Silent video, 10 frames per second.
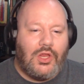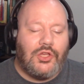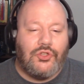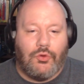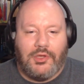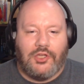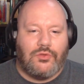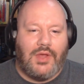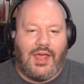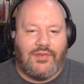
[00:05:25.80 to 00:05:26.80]
So because
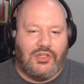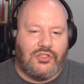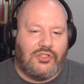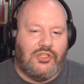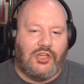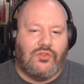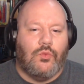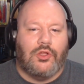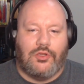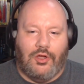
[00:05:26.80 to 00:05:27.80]
we have a success
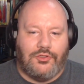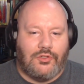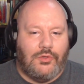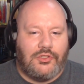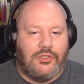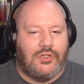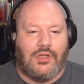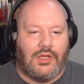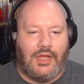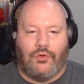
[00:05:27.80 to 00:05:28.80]
with consequences,
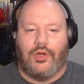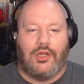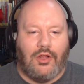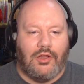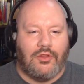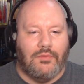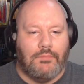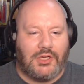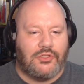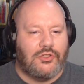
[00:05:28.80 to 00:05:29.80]
I don't like calling them
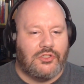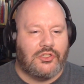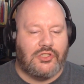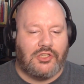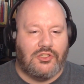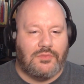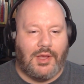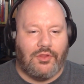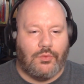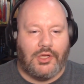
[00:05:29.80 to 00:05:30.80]
mixed successes,
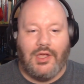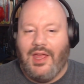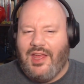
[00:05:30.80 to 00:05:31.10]
by the way.